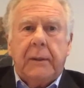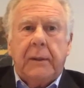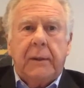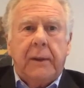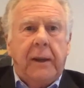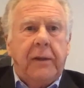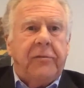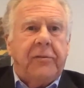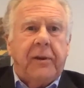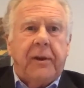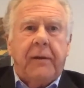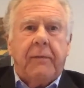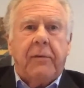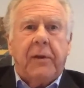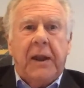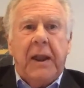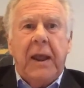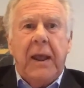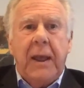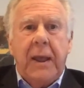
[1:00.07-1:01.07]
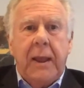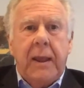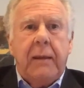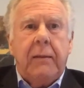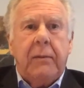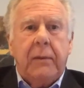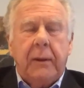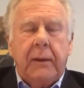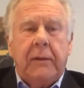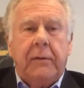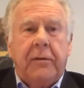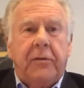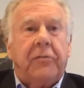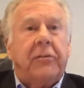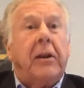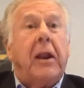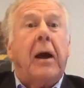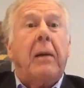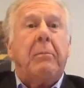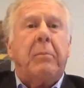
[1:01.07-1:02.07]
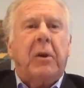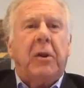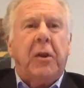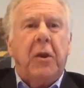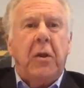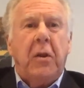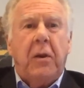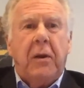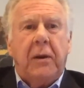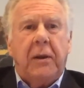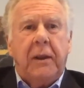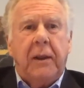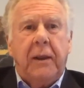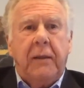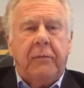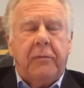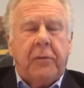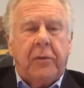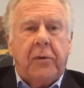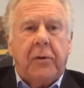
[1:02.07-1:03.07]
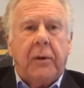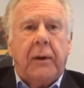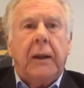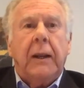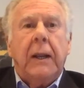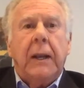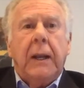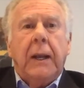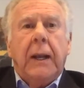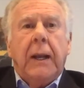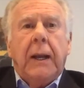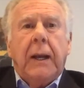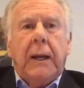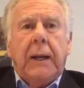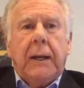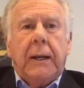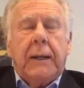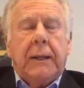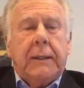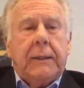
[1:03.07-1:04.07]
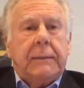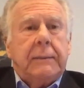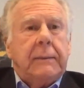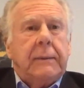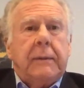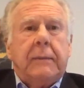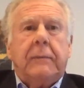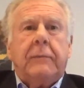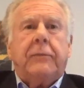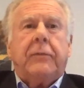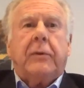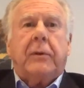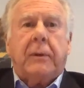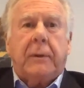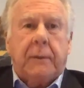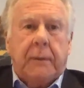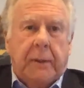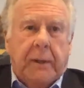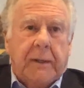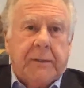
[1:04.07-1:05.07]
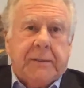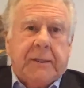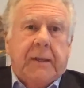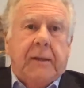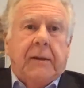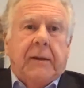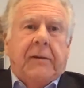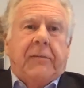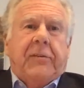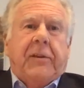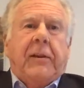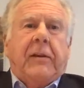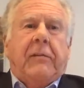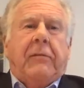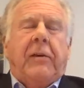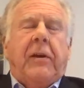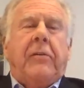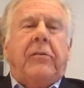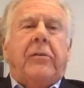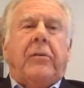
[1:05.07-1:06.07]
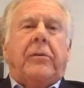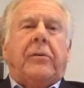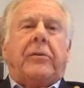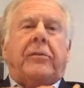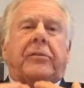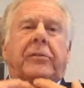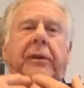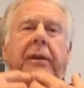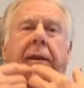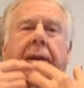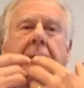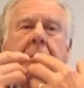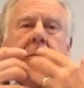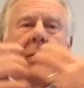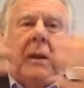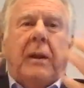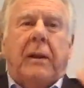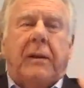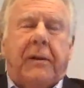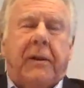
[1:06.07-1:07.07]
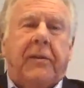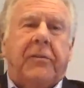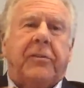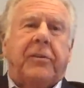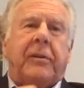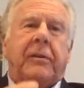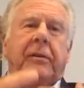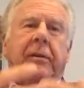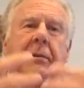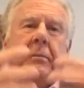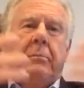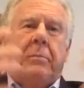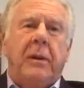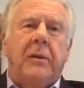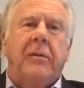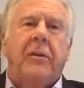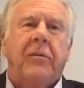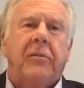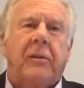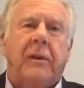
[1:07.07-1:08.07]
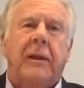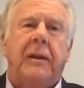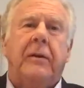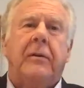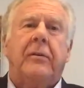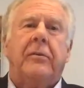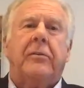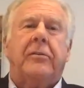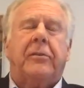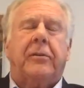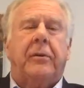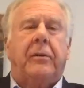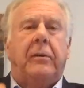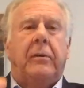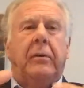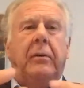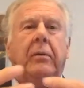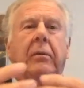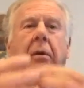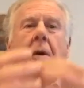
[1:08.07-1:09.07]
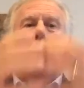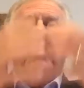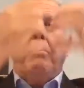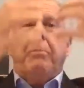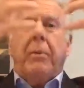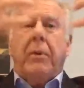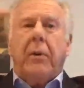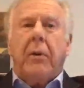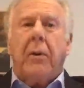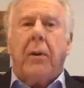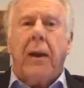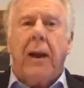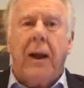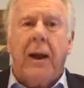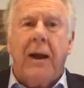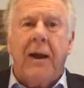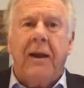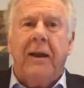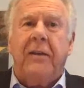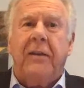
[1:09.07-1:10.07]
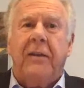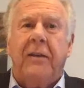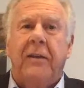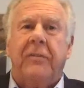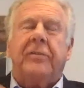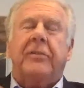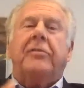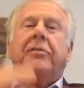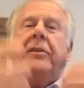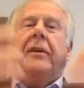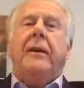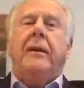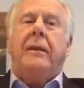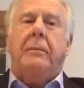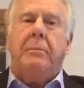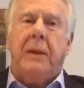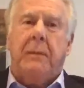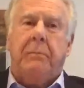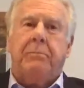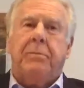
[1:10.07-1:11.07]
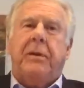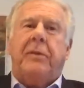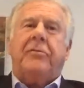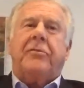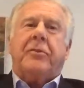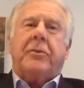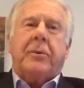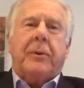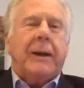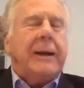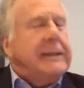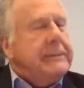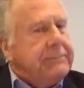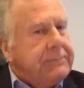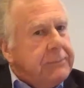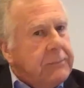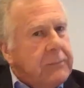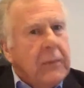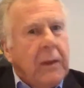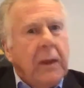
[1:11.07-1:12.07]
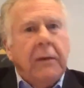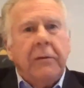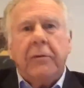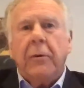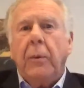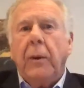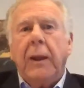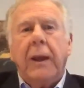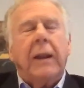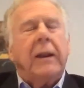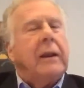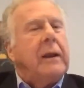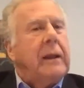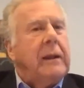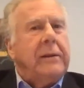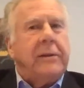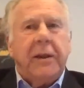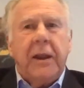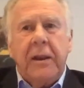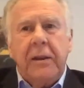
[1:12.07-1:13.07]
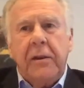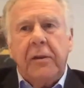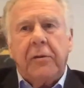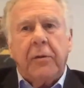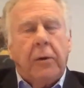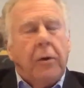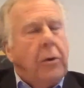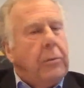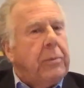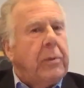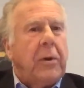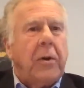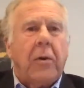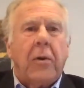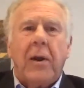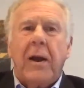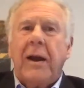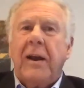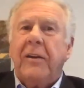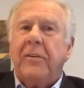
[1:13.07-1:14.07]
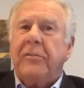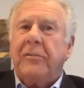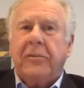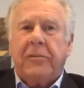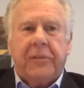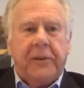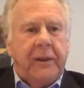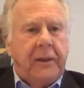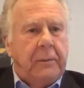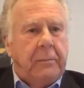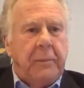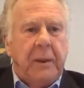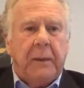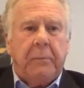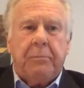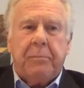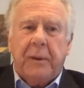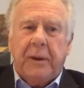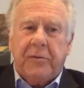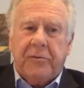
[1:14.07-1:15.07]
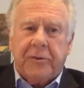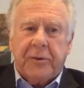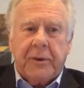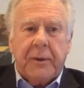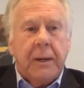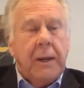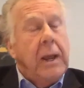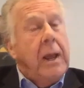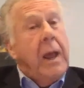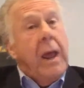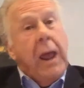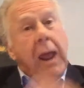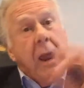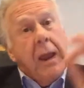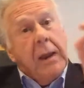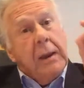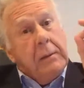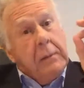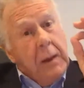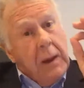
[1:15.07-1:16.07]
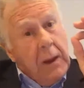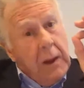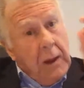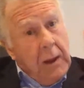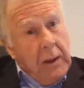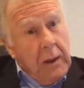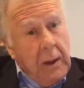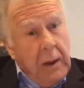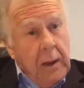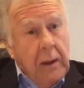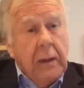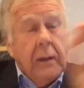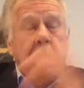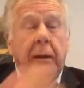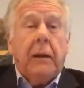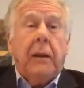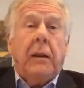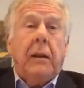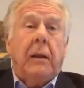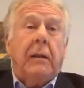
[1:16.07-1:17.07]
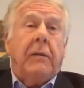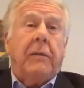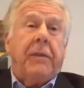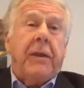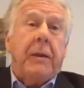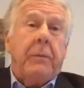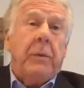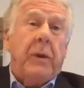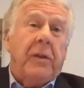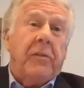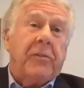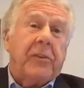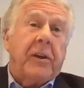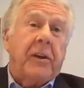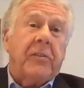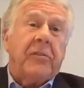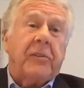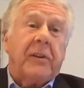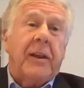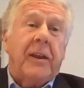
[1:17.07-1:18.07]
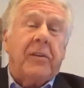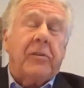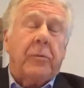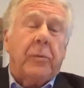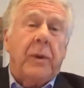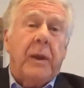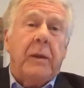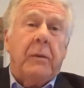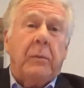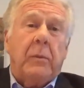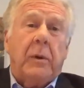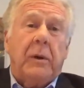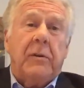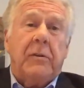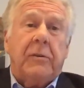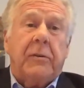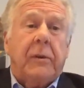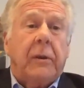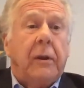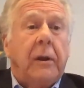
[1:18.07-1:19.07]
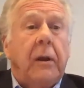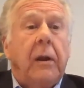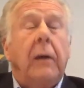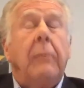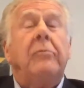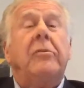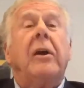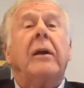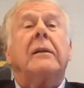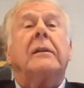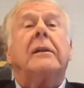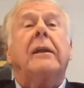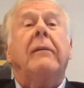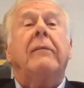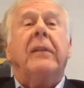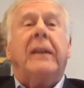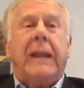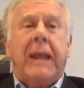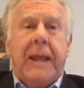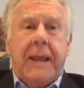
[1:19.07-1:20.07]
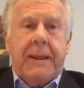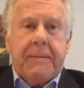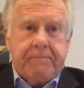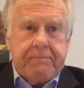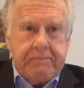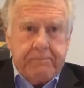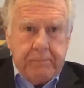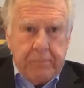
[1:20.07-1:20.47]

each and every day there's an opportunity for us as individuals and politicians and business leaders to open our eyes and see the big picture, right? So we got to continue to open our eyes to see the big picture. And other thing we discussed last week was objectivity,